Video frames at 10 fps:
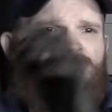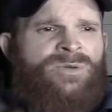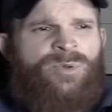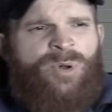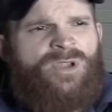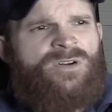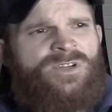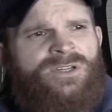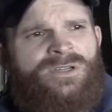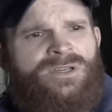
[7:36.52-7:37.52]
Can we pull
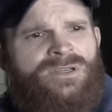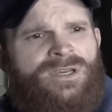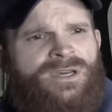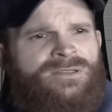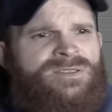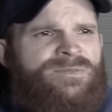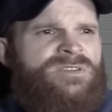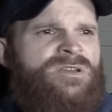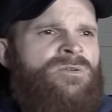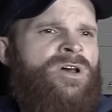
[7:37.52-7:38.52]
over?
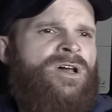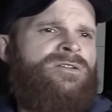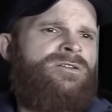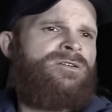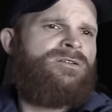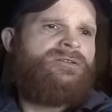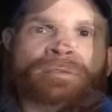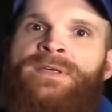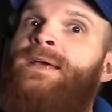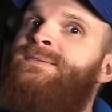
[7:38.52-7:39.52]
Something's going on.
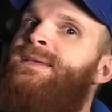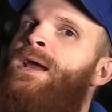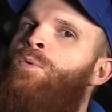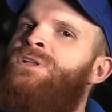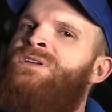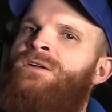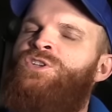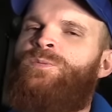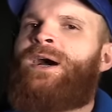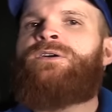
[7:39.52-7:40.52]
The next thing I want to talk
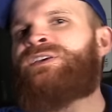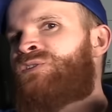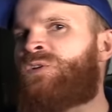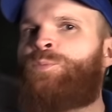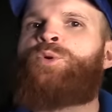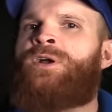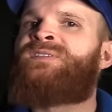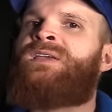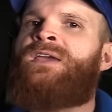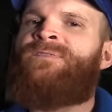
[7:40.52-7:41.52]
to you about is super
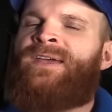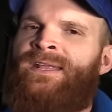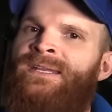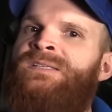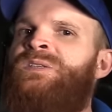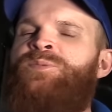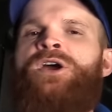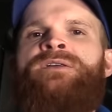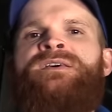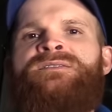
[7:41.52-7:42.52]
unsafe, and it needs to be
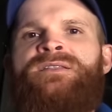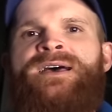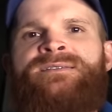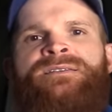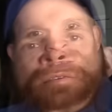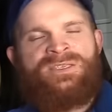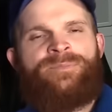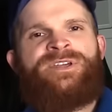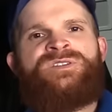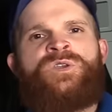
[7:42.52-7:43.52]
on this list.
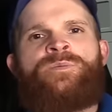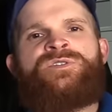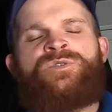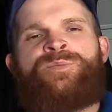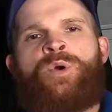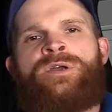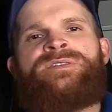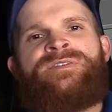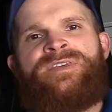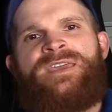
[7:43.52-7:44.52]
Some consumers report
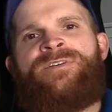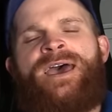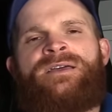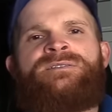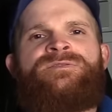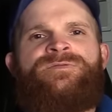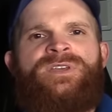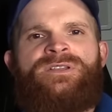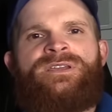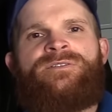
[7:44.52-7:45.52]
that they've had
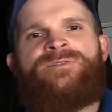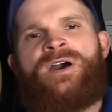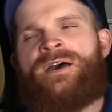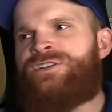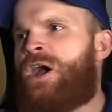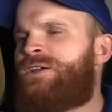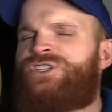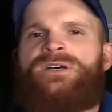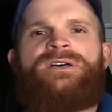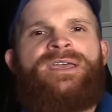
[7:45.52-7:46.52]
feeling of uh,
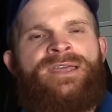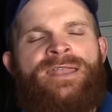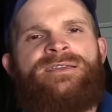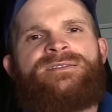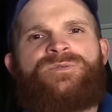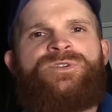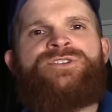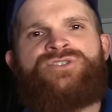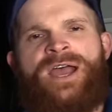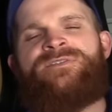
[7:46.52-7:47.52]
nausea and headaches when
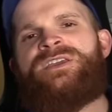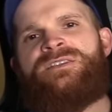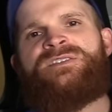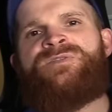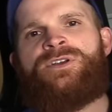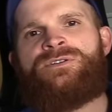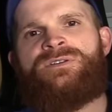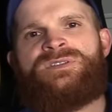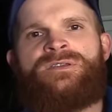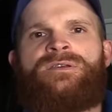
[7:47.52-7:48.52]
they're driving in these
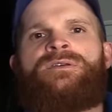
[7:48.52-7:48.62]
vehicles.